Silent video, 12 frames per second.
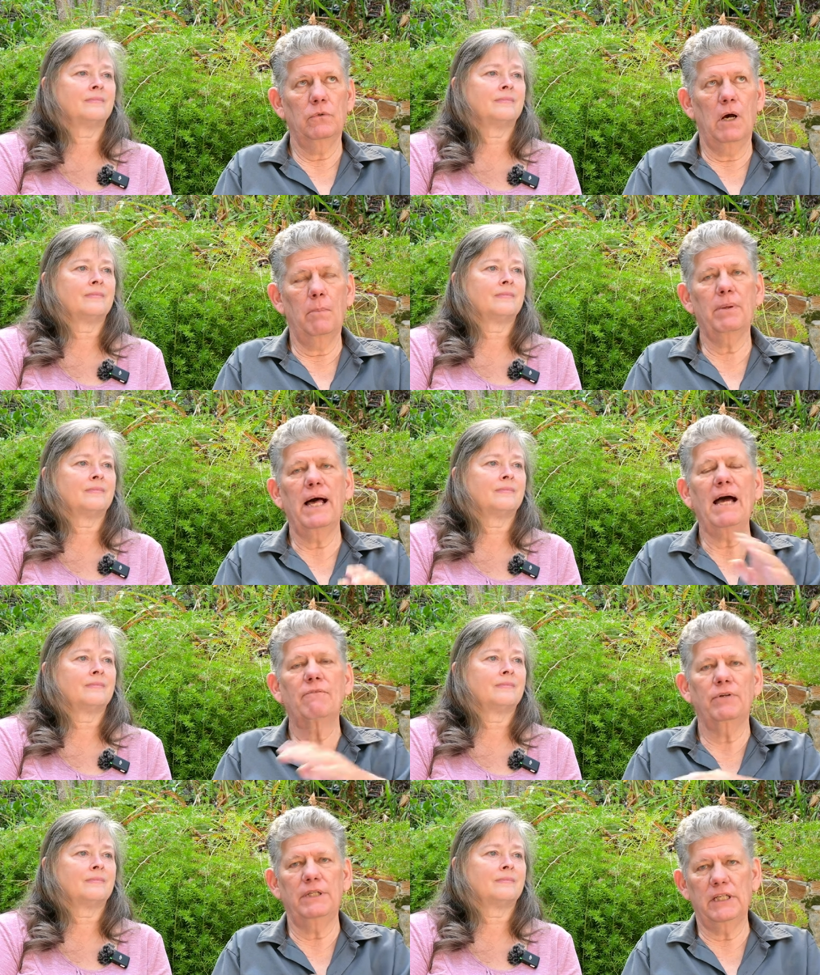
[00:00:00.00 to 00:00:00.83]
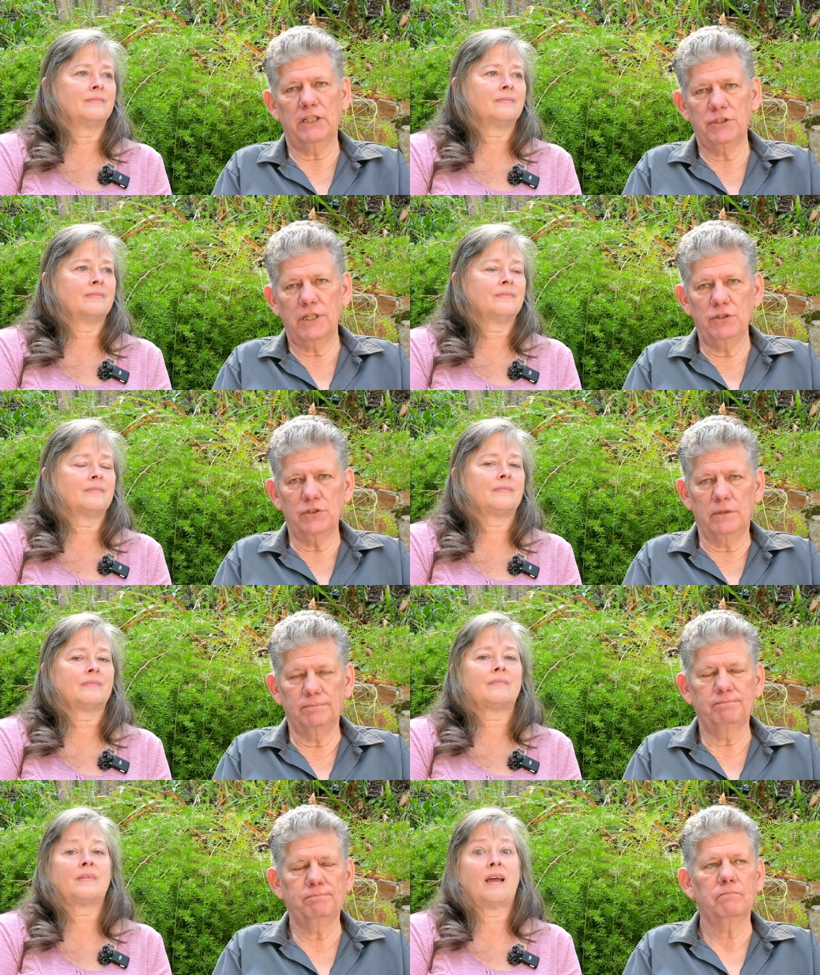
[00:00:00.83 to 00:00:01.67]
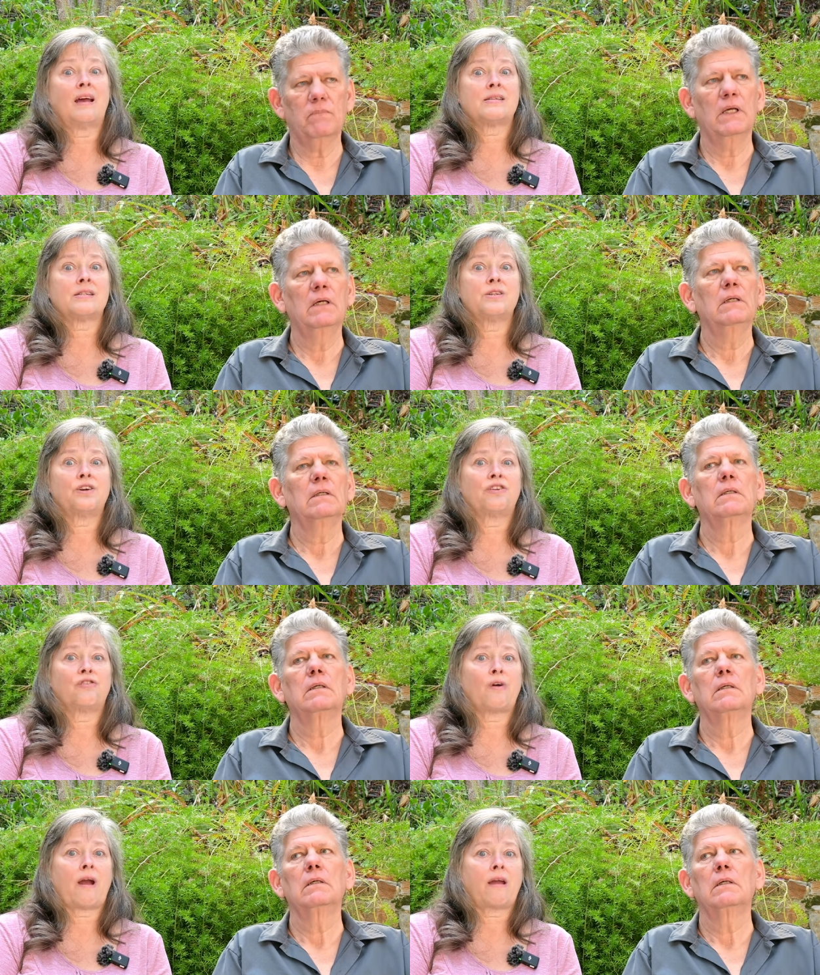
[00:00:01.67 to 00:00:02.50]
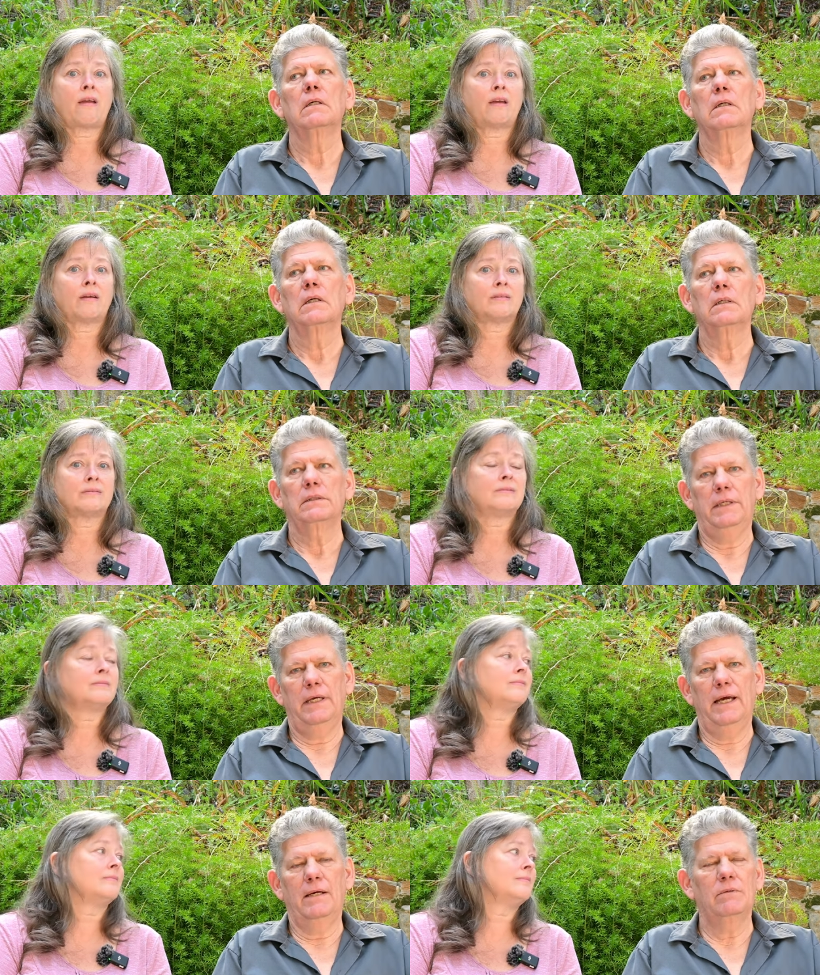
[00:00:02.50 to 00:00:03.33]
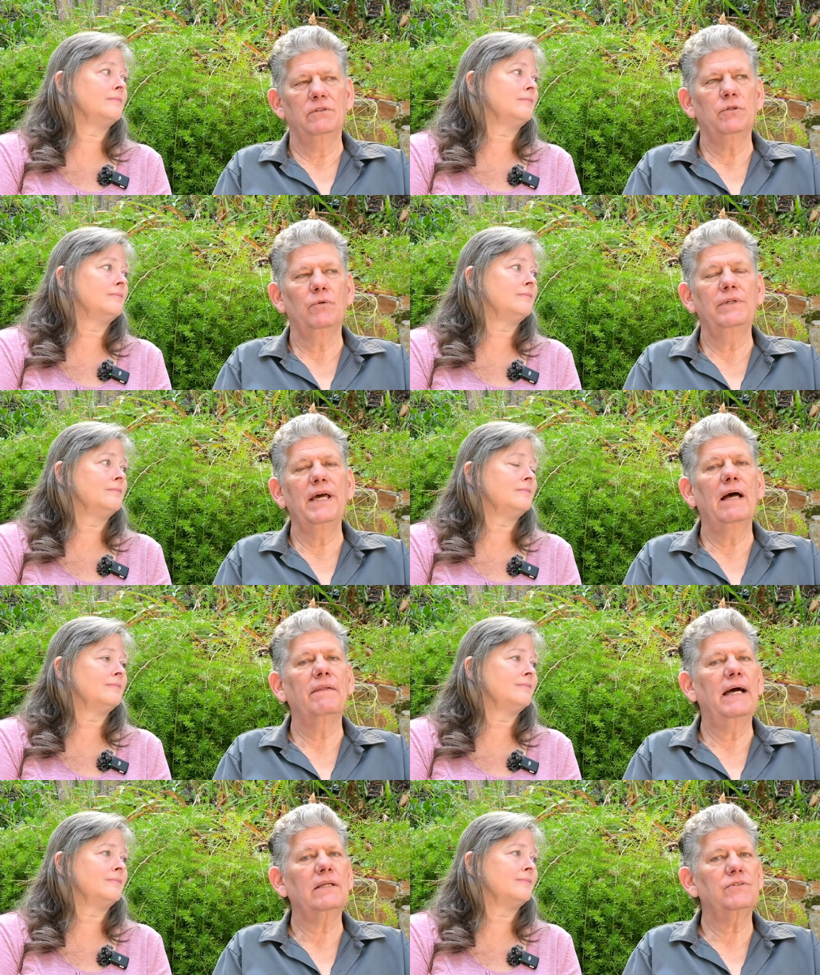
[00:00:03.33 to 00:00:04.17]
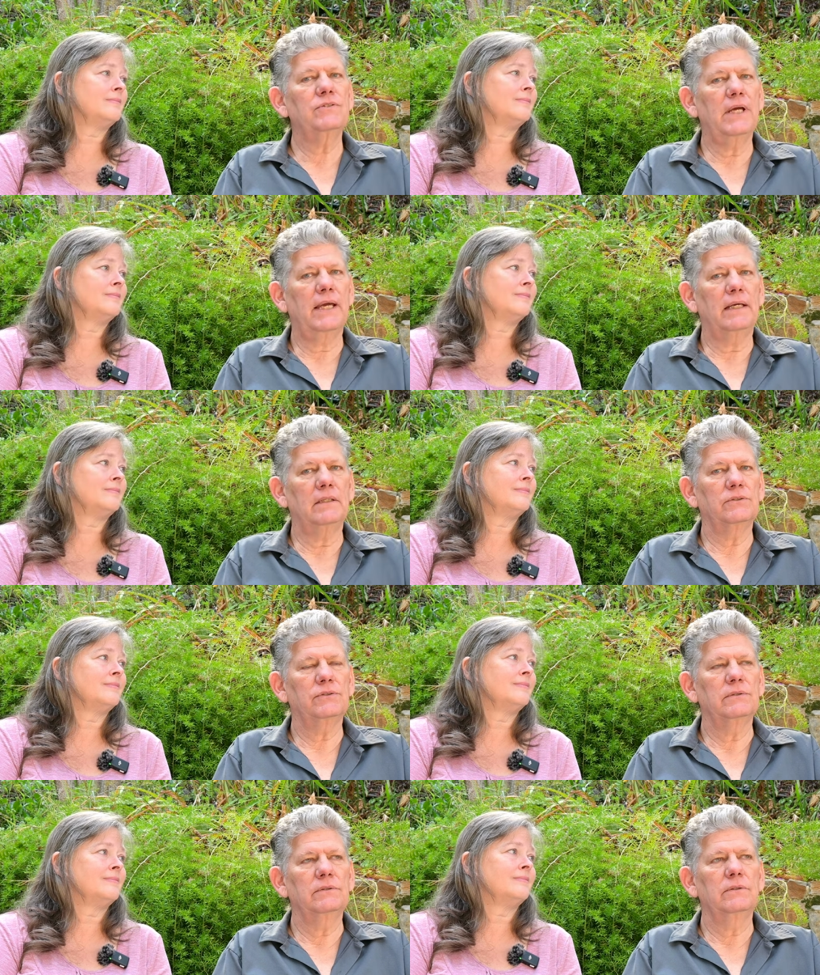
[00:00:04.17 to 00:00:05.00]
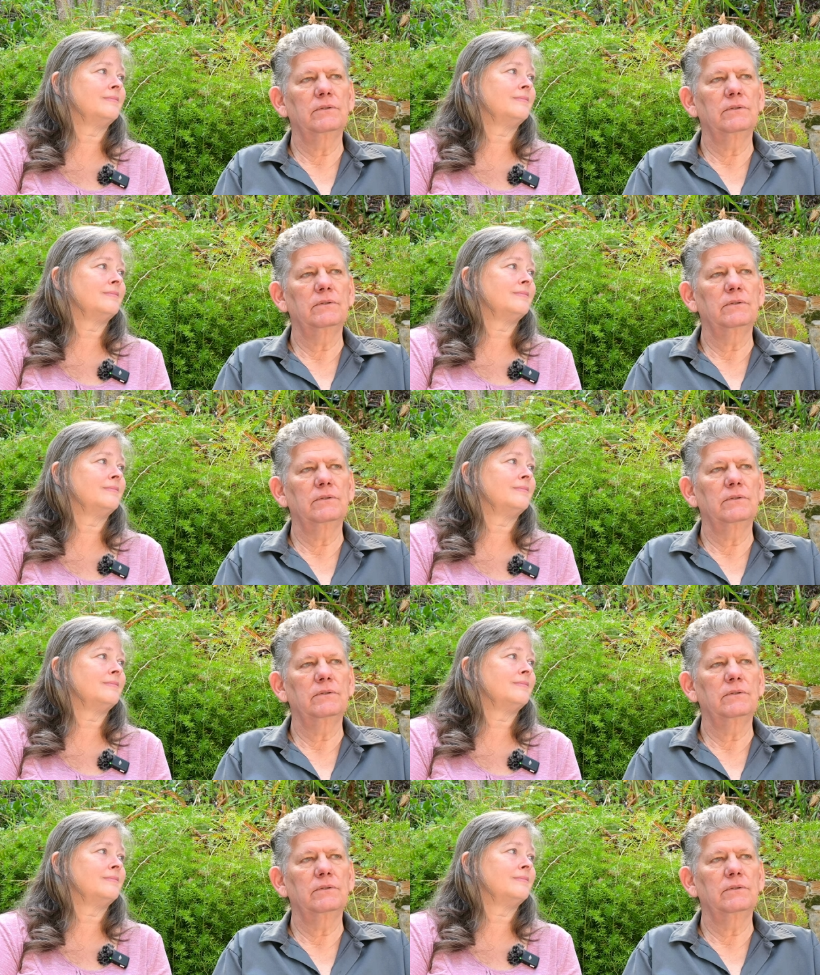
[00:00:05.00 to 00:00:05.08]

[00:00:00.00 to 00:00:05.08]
Speaker 1: apply for the extension. That's nerve-wracking. Yeah. So now that's changed.